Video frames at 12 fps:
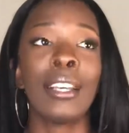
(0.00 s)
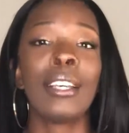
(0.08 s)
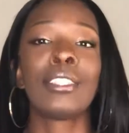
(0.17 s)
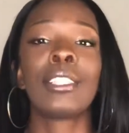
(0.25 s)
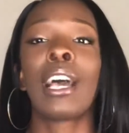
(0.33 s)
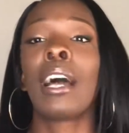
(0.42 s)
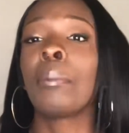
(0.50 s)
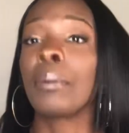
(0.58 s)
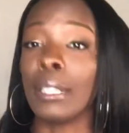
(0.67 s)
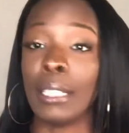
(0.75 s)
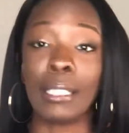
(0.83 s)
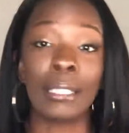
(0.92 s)
Child,
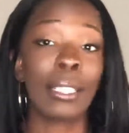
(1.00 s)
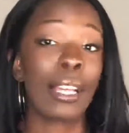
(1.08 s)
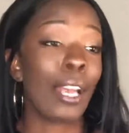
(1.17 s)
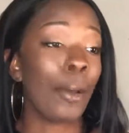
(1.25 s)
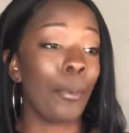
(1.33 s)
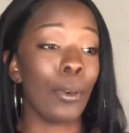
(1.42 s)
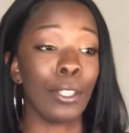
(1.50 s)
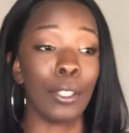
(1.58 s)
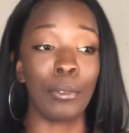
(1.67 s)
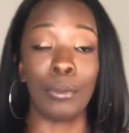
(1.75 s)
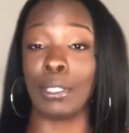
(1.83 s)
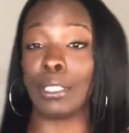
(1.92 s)
please. Whether you
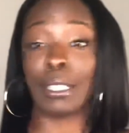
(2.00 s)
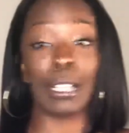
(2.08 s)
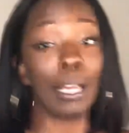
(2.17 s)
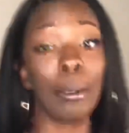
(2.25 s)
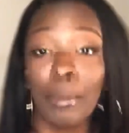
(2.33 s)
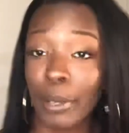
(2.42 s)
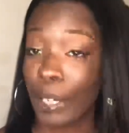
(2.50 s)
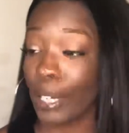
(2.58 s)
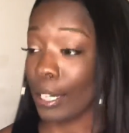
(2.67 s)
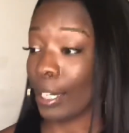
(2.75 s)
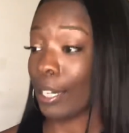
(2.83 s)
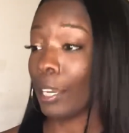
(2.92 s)
a
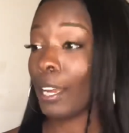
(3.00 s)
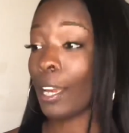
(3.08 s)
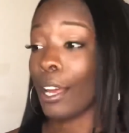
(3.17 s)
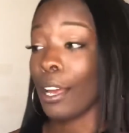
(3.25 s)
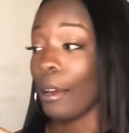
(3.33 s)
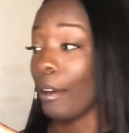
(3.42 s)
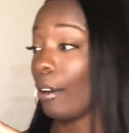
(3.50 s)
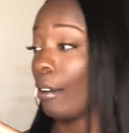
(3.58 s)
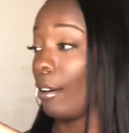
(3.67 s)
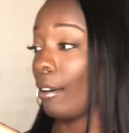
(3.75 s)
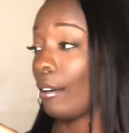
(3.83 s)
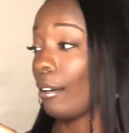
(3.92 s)
celebrity,
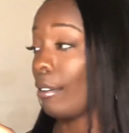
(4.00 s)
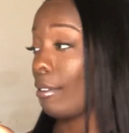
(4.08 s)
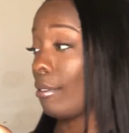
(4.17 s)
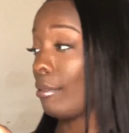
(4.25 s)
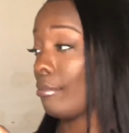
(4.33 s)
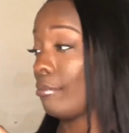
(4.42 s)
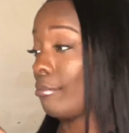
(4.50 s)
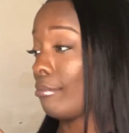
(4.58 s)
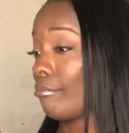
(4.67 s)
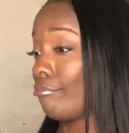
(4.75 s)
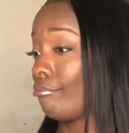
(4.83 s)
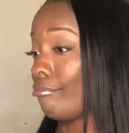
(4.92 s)
uh,
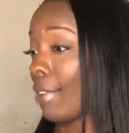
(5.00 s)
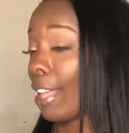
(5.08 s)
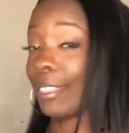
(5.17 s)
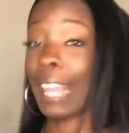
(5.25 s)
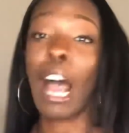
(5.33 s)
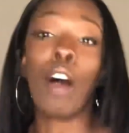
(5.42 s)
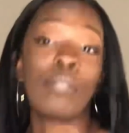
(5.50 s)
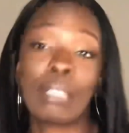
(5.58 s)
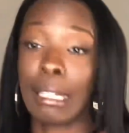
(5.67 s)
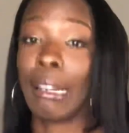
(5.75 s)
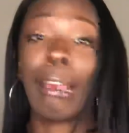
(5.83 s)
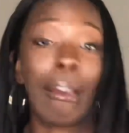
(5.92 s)
a
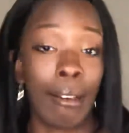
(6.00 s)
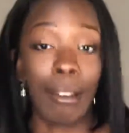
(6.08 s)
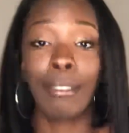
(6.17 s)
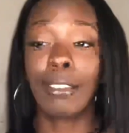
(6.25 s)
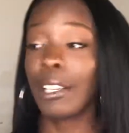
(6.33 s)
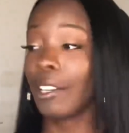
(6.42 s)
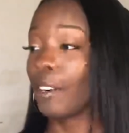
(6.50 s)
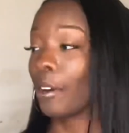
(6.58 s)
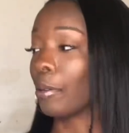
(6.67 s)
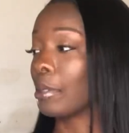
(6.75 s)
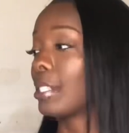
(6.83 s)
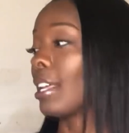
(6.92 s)
thousandaire, you know what
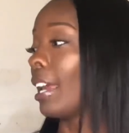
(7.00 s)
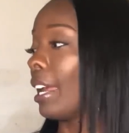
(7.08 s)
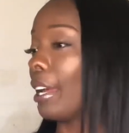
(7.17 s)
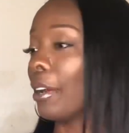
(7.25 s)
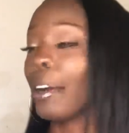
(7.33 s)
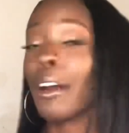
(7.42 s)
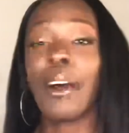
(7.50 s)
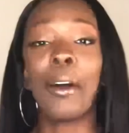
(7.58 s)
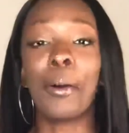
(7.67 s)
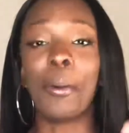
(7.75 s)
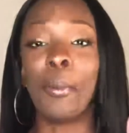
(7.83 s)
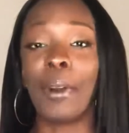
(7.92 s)
I'm saying,
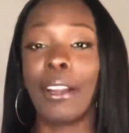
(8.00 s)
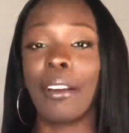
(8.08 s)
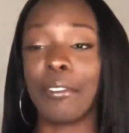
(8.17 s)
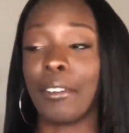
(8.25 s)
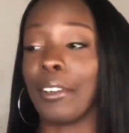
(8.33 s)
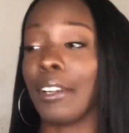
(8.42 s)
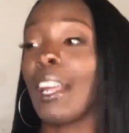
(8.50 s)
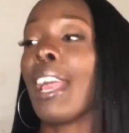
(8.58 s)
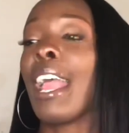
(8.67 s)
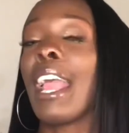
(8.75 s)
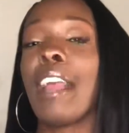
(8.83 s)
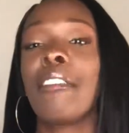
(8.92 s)
or whatever.
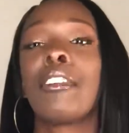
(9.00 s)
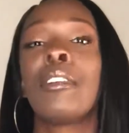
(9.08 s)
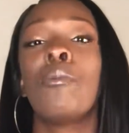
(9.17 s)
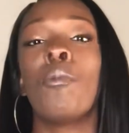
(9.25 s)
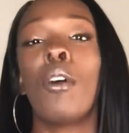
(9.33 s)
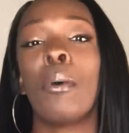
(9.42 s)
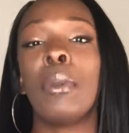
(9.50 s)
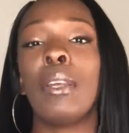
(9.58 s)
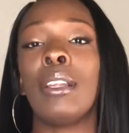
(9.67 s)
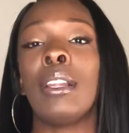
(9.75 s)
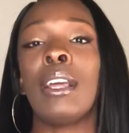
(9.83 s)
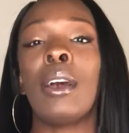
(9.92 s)
Every
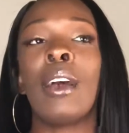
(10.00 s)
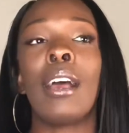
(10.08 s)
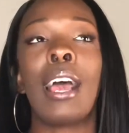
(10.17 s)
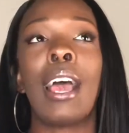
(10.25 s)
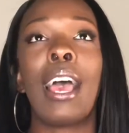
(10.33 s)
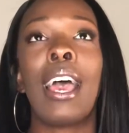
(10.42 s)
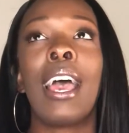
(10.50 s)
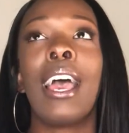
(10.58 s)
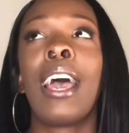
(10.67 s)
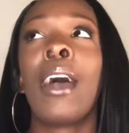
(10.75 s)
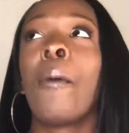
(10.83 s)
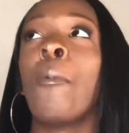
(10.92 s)
woman
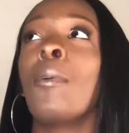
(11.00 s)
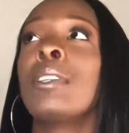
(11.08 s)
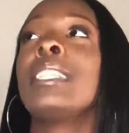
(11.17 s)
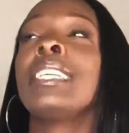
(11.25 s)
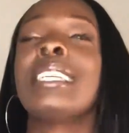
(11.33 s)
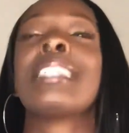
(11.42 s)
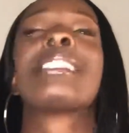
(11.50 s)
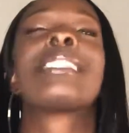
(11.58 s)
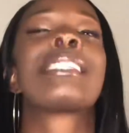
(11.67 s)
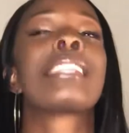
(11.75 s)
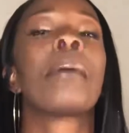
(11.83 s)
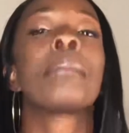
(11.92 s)
wants to get
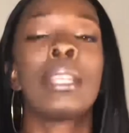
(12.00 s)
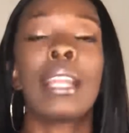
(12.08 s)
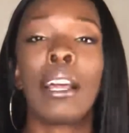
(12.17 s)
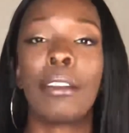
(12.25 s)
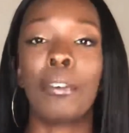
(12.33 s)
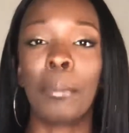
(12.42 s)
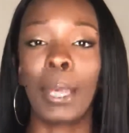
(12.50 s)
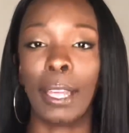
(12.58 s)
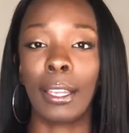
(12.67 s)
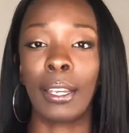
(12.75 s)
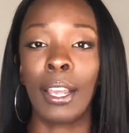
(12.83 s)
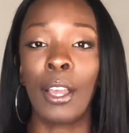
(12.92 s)
something out of a man,
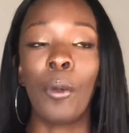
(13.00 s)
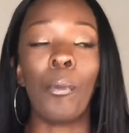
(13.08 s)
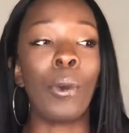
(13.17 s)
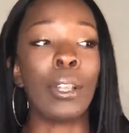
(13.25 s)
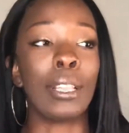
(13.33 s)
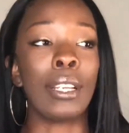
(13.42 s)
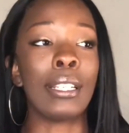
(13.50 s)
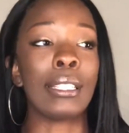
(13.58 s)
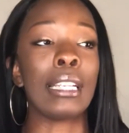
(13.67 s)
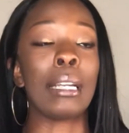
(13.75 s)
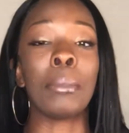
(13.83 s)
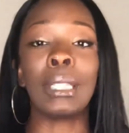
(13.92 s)
whether it's
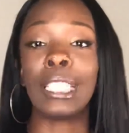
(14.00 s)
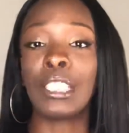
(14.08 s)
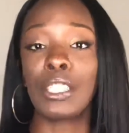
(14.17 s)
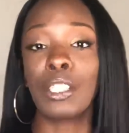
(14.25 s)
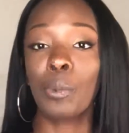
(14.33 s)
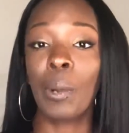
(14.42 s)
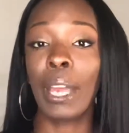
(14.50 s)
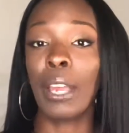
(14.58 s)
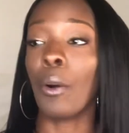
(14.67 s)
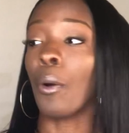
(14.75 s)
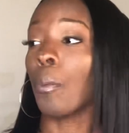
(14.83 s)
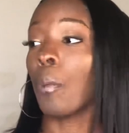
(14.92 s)
in a malicious way
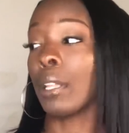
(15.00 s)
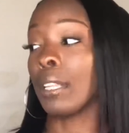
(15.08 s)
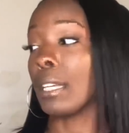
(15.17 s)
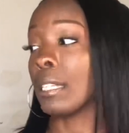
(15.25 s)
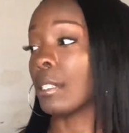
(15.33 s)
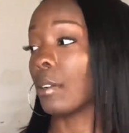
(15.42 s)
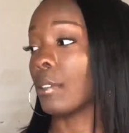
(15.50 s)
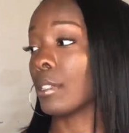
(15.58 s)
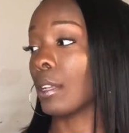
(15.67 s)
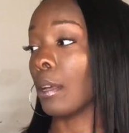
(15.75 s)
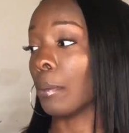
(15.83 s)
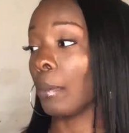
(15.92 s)
or whether it's on
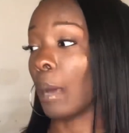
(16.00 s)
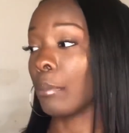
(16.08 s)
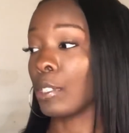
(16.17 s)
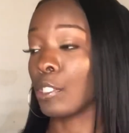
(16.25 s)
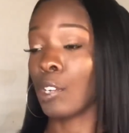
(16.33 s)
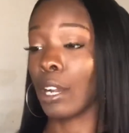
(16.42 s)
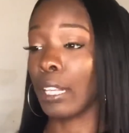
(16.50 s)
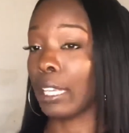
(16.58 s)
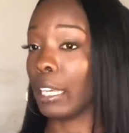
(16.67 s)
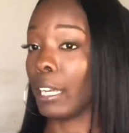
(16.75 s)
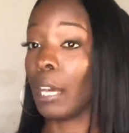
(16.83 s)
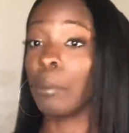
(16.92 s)
some I'm just trying to
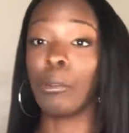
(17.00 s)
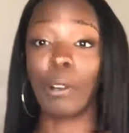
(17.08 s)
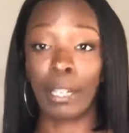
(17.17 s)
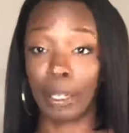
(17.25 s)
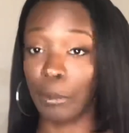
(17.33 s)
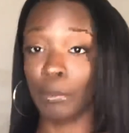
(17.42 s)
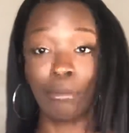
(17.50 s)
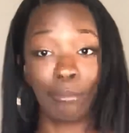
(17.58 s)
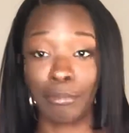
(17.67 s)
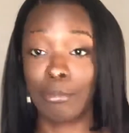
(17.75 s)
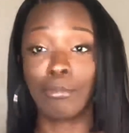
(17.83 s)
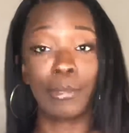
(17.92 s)
get upgraded
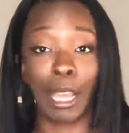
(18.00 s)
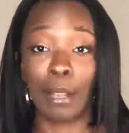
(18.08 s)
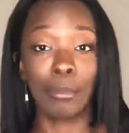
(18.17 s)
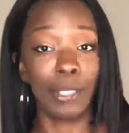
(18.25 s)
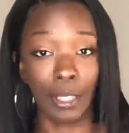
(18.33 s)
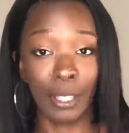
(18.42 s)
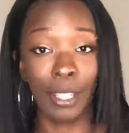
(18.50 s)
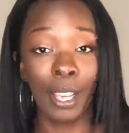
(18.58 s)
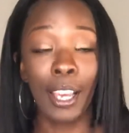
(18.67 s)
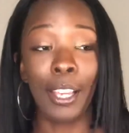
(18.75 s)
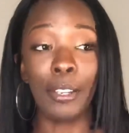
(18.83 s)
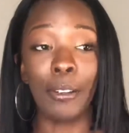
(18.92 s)
type shit.
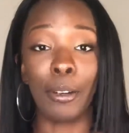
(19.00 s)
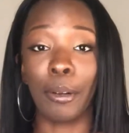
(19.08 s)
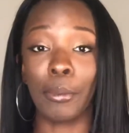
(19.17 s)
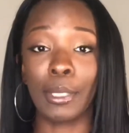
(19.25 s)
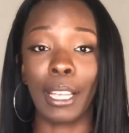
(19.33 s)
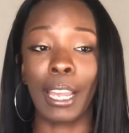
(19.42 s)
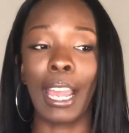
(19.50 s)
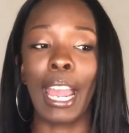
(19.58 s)
You know what I'm saying?